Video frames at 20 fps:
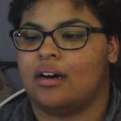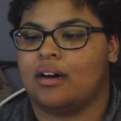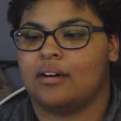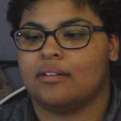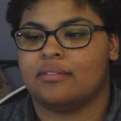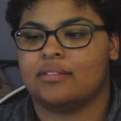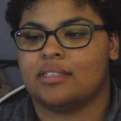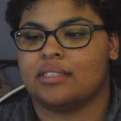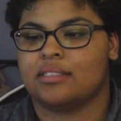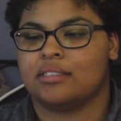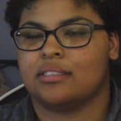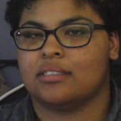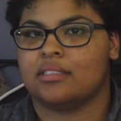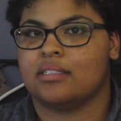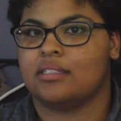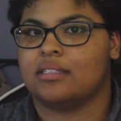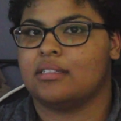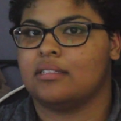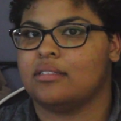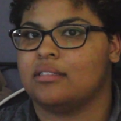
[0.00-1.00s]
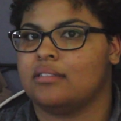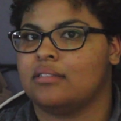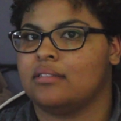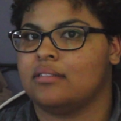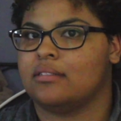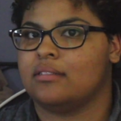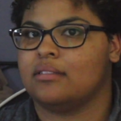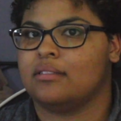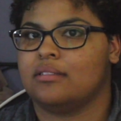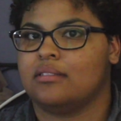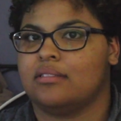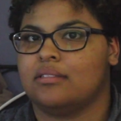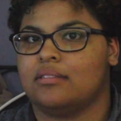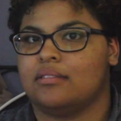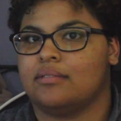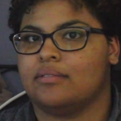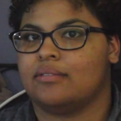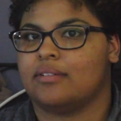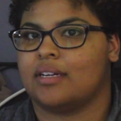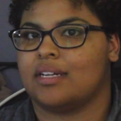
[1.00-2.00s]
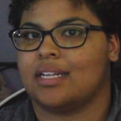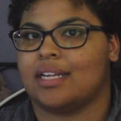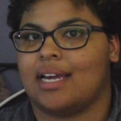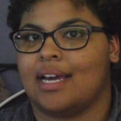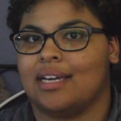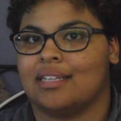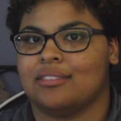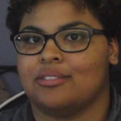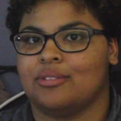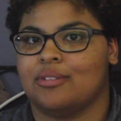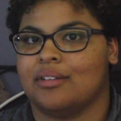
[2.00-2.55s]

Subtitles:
Obviously, Freddie had